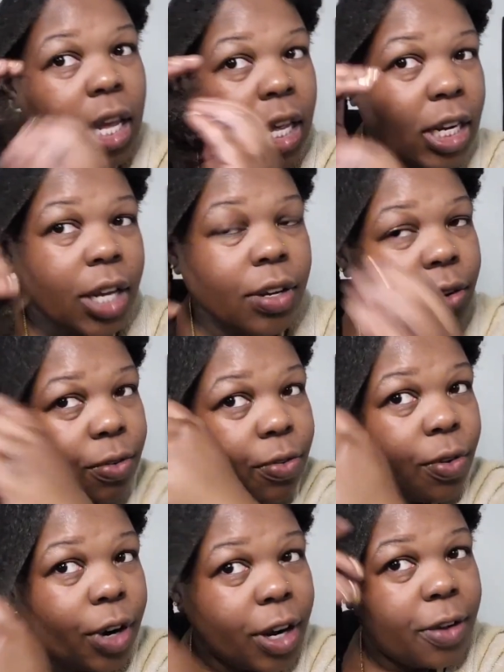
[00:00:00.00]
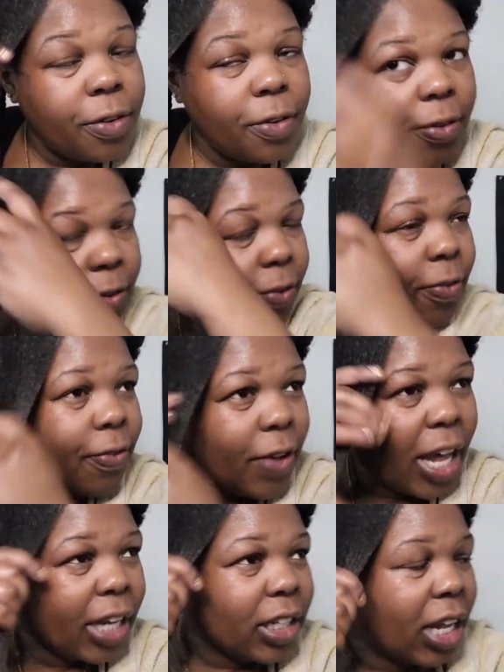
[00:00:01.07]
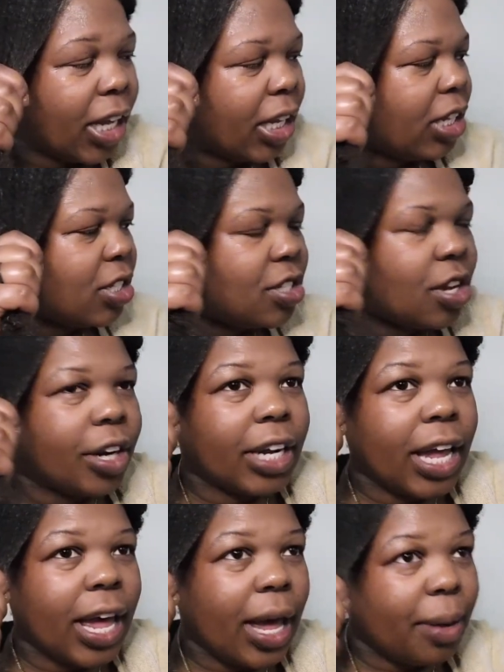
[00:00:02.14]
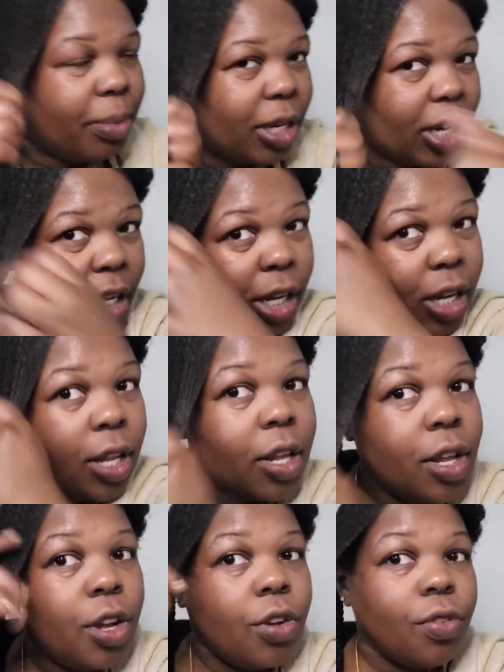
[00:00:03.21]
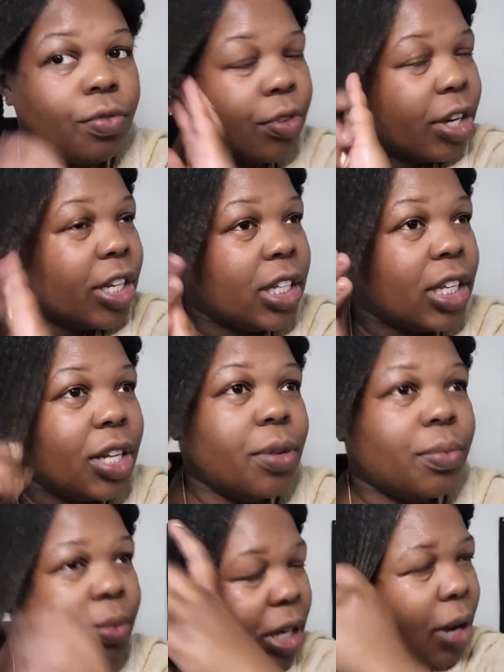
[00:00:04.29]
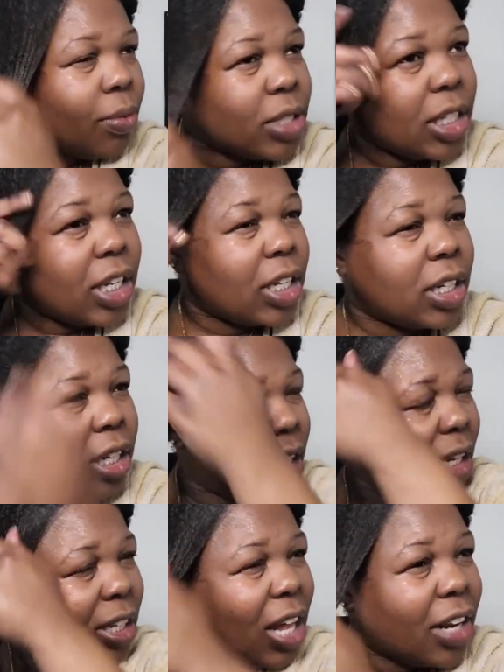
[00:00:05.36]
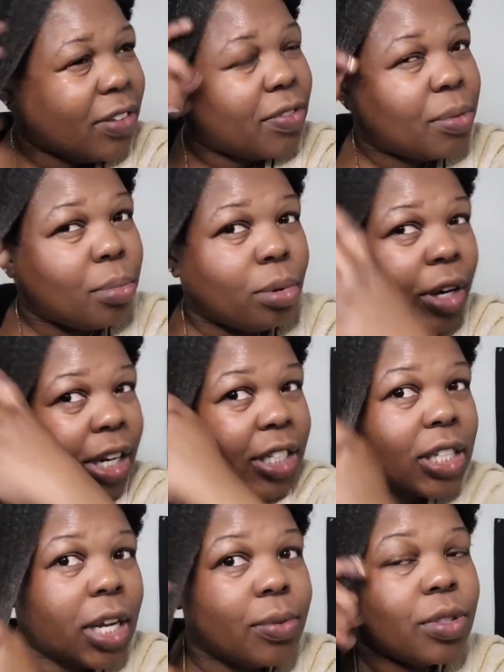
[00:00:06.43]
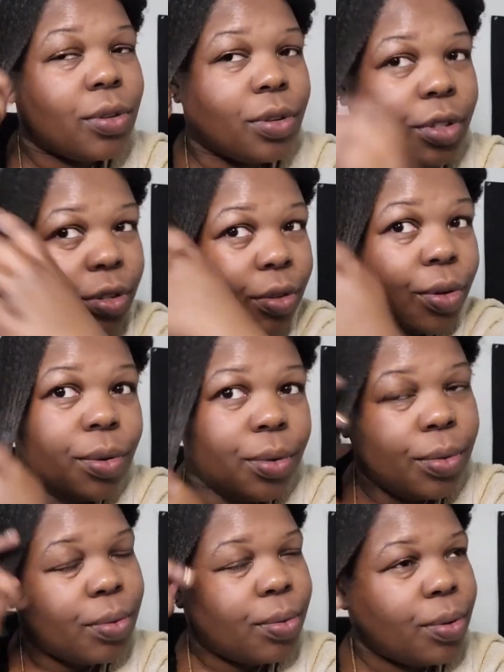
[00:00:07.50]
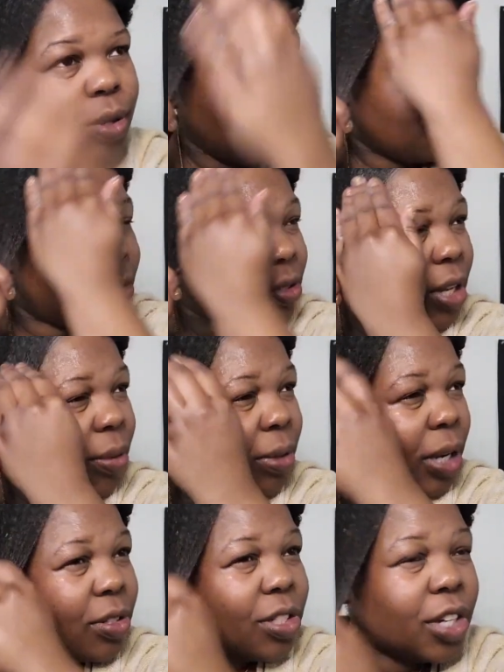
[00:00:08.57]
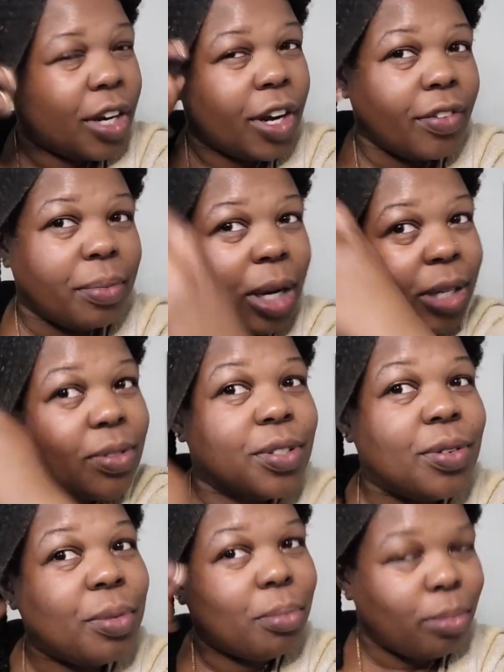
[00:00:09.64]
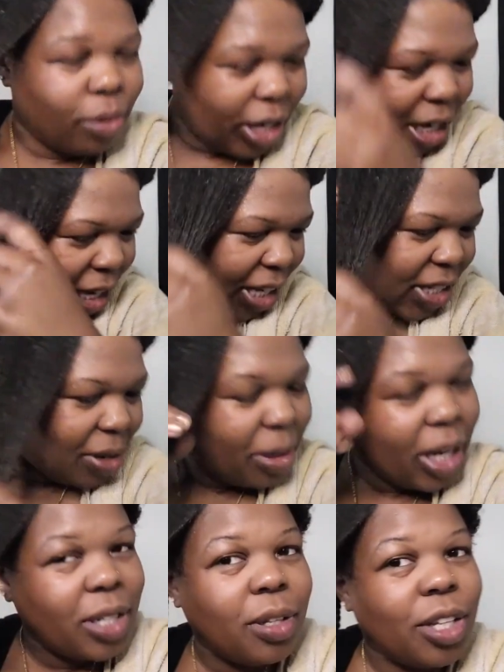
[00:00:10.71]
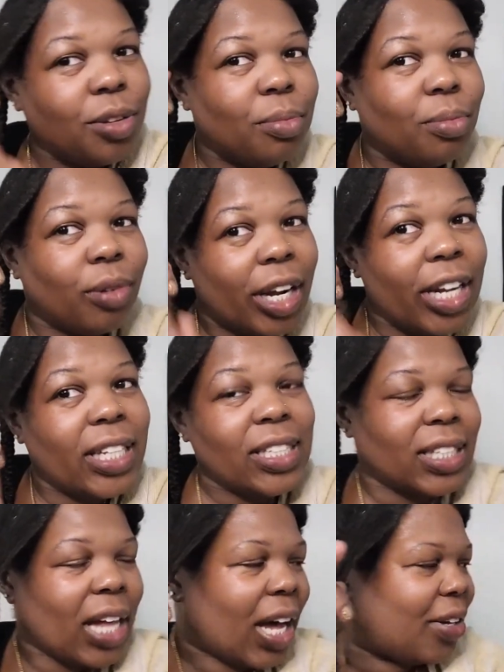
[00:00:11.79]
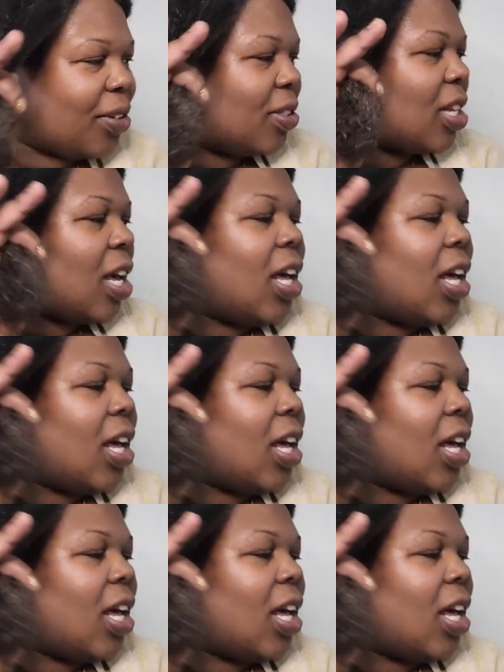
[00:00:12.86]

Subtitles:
And I know for a fact, like, it started happening really when I was getting a lot of the braids. I was going through, it was like when I was younger, everybody was doing braids. Everybody had the cute braid styles.